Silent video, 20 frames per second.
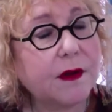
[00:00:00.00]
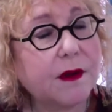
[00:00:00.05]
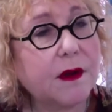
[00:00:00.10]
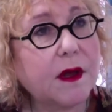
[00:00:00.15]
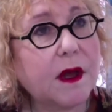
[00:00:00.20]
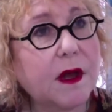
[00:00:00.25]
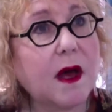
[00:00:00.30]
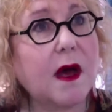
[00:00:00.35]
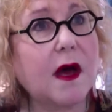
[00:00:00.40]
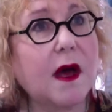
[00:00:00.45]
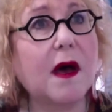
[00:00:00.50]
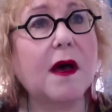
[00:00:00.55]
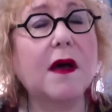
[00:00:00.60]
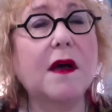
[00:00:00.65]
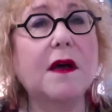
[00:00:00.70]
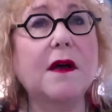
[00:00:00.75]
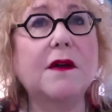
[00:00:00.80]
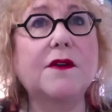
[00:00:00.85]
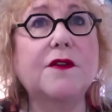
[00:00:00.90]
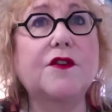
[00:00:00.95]

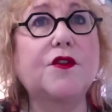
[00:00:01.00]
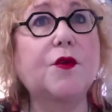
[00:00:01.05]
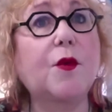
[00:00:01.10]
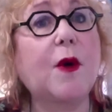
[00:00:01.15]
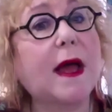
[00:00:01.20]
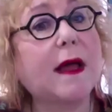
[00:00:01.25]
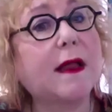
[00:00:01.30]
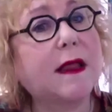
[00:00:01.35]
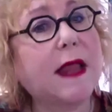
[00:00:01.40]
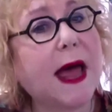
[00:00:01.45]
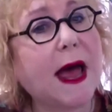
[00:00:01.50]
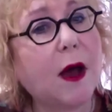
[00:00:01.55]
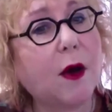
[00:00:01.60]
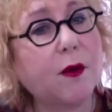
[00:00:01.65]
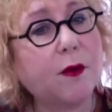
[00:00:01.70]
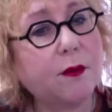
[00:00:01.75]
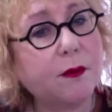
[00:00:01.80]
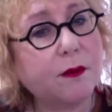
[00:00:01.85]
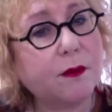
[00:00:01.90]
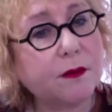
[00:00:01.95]
Do I
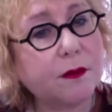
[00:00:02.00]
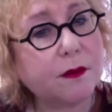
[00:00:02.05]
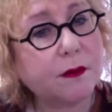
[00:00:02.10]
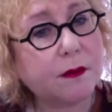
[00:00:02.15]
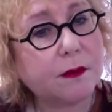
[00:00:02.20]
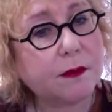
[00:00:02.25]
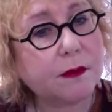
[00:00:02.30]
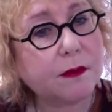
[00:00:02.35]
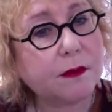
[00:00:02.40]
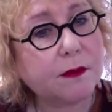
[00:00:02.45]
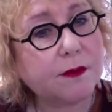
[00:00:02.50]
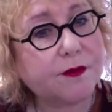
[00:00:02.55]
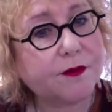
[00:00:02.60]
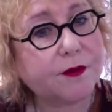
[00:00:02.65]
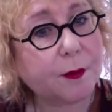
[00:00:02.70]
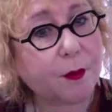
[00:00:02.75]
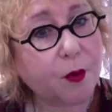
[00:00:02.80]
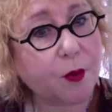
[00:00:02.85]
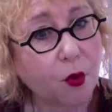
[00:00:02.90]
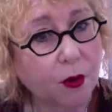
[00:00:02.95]
allow
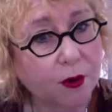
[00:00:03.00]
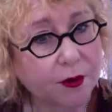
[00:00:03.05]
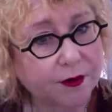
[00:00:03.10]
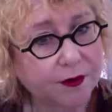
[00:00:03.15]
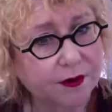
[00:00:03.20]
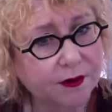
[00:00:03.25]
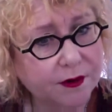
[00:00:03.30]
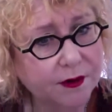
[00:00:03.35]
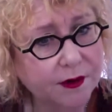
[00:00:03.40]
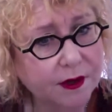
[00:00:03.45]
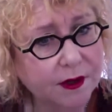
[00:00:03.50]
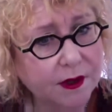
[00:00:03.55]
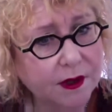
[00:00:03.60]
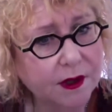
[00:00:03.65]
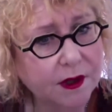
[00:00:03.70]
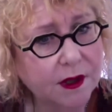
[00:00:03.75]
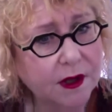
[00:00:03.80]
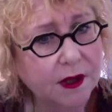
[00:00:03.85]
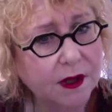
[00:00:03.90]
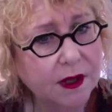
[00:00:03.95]
support?
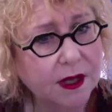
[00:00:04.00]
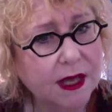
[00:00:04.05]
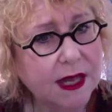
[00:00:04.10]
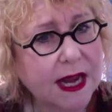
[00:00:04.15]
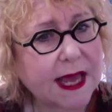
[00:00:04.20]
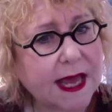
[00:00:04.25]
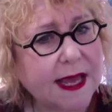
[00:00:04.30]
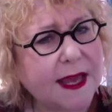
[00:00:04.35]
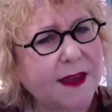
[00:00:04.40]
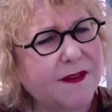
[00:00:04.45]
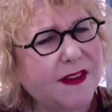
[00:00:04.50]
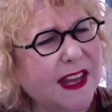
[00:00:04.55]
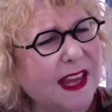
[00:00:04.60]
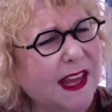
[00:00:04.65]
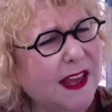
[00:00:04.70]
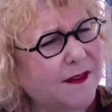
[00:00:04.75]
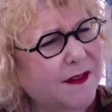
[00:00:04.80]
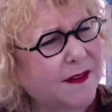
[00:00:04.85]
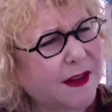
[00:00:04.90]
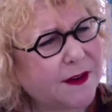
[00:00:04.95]
Can I even
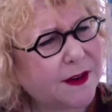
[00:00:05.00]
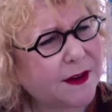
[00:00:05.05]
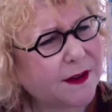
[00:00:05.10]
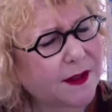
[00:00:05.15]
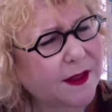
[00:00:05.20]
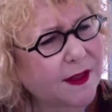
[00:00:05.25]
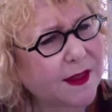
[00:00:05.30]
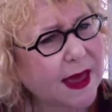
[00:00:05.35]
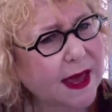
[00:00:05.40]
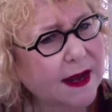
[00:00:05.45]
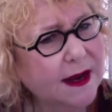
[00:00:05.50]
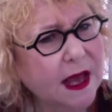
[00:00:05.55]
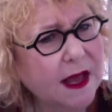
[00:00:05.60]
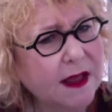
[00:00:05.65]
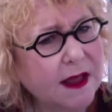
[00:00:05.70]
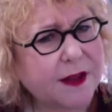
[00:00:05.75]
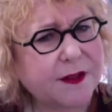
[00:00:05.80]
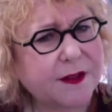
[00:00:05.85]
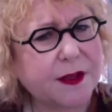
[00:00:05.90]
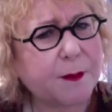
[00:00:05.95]
give into that?
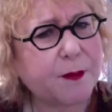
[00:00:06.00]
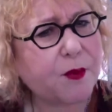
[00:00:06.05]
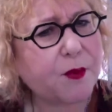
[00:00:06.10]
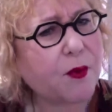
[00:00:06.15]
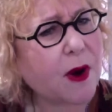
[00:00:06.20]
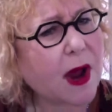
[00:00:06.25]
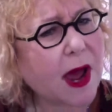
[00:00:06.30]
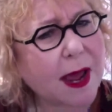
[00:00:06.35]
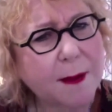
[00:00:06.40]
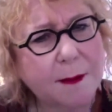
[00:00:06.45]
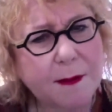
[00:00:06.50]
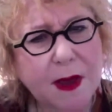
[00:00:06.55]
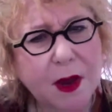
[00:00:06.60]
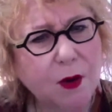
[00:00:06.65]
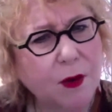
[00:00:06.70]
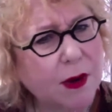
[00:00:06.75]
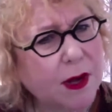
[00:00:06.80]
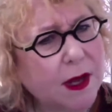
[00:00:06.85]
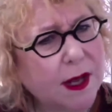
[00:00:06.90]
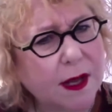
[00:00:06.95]
Like, the
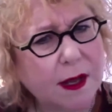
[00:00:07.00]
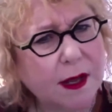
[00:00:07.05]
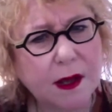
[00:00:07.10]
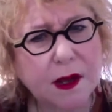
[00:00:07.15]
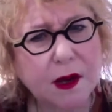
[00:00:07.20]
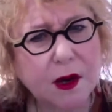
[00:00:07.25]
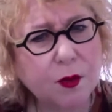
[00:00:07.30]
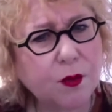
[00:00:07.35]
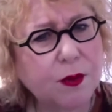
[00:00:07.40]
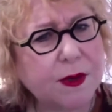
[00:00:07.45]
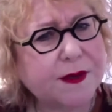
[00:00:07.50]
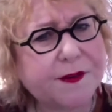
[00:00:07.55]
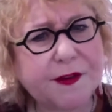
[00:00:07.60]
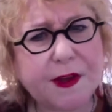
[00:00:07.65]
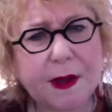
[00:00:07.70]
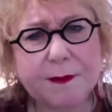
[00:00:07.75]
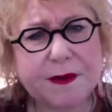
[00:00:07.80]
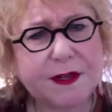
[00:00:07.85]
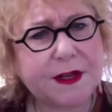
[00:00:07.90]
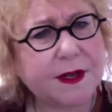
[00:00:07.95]
primary
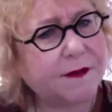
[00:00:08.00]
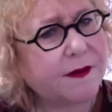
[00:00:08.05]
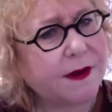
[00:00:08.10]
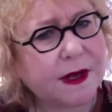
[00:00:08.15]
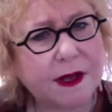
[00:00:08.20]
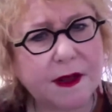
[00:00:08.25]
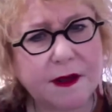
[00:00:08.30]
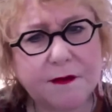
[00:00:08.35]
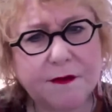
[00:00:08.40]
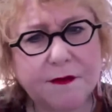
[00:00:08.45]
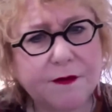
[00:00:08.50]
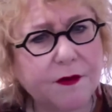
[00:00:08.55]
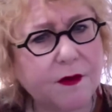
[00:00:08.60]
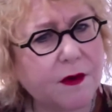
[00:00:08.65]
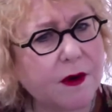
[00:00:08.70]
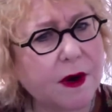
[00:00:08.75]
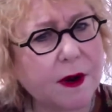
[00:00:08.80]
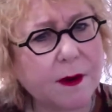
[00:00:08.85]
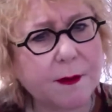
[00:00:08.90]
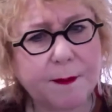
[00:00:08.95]
receptivity for
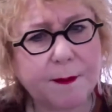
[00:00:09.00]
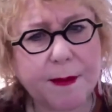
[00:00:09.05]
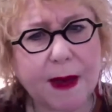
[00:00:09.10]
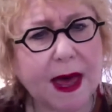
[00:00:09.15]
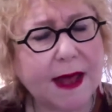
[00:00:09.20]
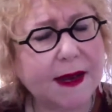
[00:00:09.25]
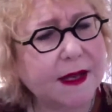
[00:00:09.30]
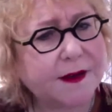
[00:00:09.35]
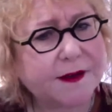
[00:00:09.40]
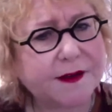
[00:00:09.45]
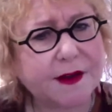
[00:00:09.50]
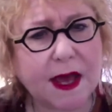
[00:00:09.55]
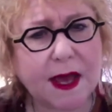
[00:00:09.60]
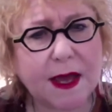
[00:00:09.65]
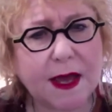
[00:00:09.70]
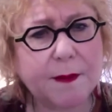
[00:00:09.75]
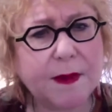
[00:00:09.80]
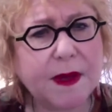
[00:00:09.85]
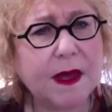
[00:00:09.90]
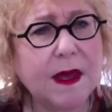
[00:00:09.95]
a body
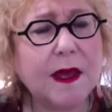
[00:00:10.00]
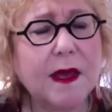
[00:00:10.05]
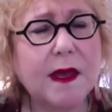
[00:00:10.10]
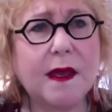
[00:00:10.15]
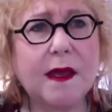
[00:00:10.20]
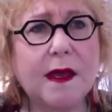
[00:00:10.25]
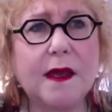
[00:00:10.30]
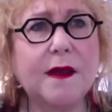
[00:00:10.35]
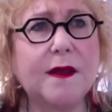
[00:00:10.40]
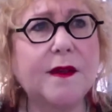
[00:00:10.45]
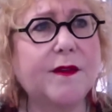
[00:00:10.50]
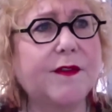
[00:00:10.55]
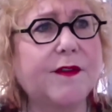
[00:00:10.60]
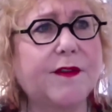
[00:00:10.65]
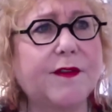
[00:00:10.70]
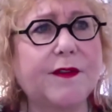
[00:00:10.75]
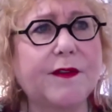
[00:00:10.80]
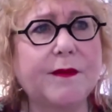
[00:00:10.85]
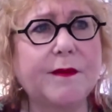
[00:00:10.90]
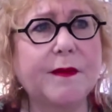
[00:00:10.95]
type
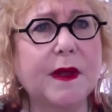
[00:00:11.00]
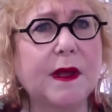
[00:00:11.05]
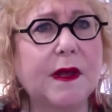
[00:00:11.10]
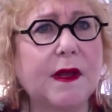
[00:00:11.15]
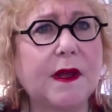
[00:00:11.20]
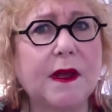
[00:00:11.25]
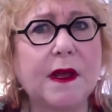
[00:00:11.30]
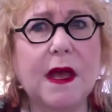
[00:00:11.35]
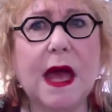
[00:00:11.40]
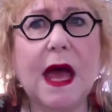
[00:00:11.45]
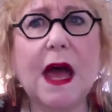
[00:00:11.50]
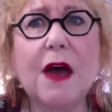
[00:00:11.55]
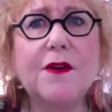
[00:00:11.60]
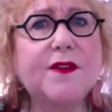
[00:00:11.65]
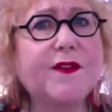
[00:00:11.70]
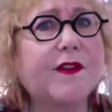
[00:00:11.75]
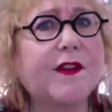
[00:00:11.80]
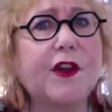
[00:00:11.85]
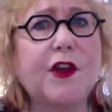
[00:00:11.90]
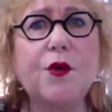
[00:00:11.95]
is, how
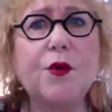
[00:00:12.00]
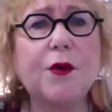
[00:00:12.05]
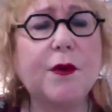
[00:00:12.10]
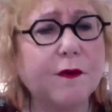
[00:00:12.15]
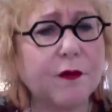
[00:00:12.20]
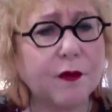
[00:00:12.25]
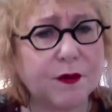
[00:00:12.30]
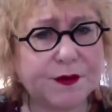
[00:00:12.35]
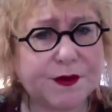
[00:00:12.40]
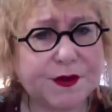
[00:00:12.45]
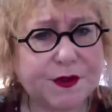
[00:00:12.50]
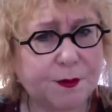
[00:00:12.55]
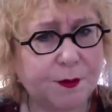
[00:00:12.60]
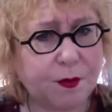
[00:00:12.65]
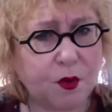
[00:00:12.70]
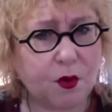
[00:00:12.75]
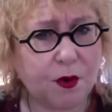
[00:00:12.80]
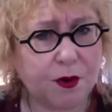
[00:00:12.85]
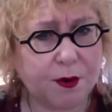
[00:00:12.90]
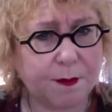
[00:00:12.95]
does the universe
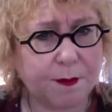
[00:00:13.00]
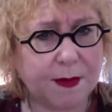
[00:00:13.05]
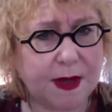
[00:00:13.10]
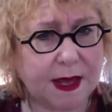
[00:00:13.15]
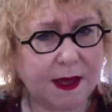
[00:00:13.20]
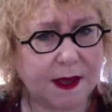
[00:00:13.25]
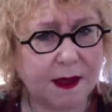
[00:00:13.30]
support me?